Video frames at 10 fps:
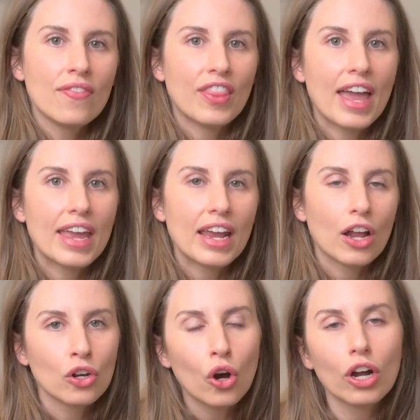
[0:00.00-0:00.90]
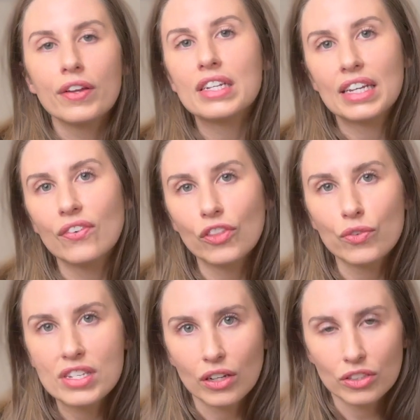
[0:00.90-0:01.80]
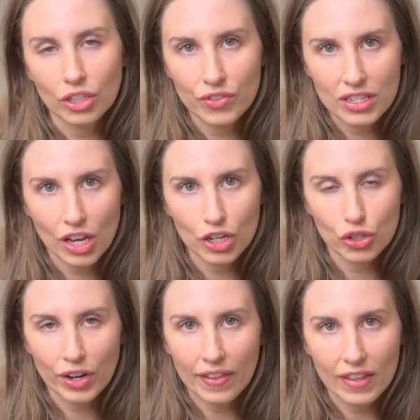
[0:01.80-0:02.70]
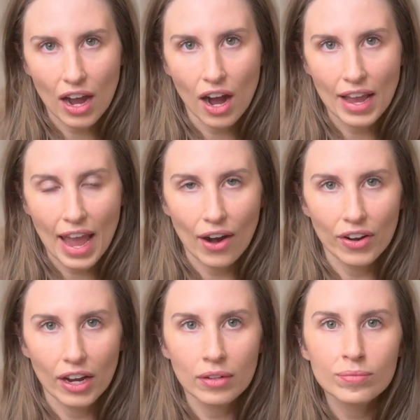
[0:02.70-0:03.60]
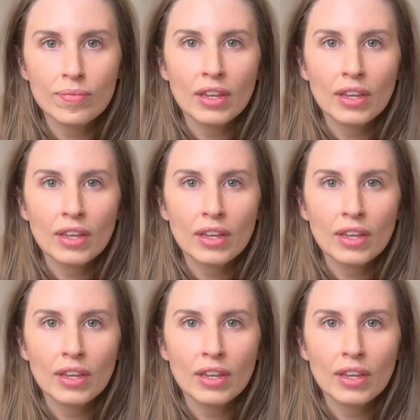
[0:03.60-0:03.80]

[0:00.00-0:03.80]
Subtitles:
They are not going to give the results of surgery in the eye area,